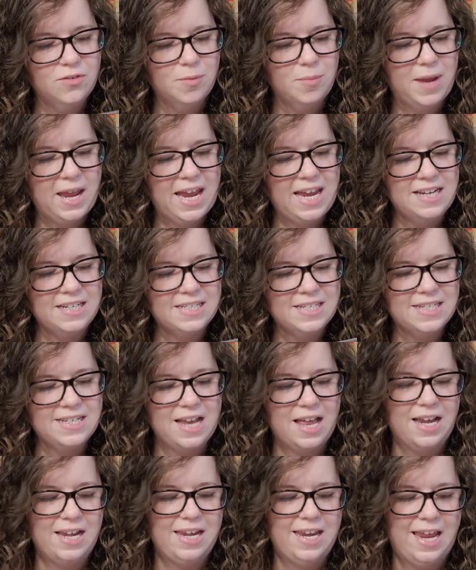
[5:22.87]
from 8 to
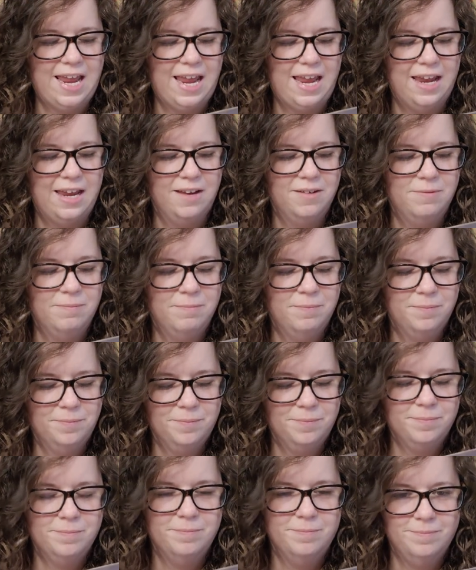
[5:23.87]
98.
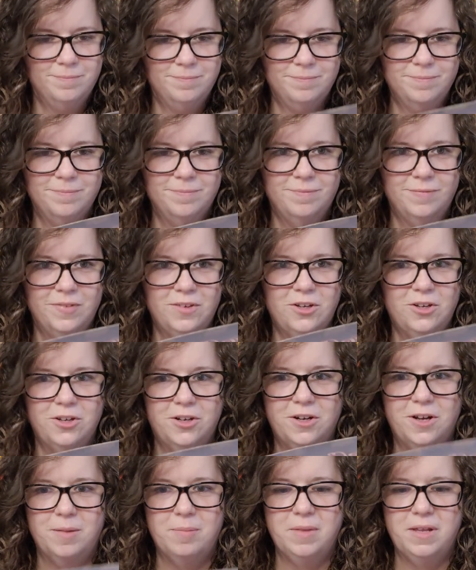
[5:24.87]

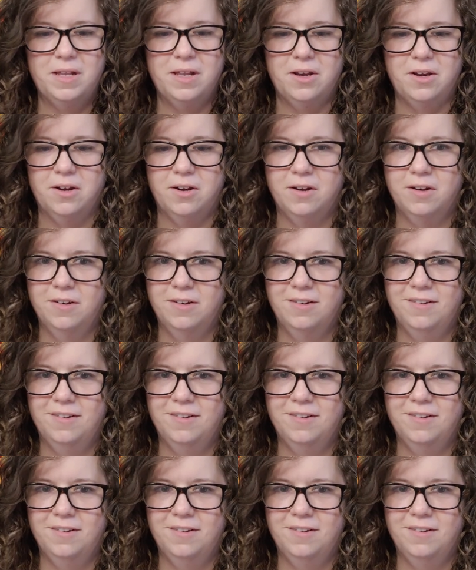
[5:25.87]
Good, I'm in there.